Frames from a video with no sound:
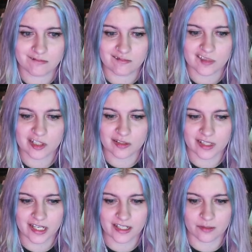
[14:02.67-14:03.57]
Do I want to
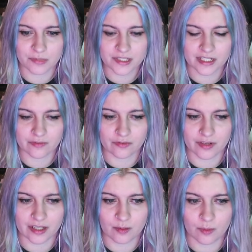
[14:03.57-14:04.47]
look at numbers I have
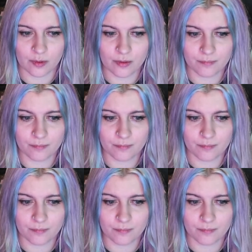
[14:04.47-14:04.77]
available?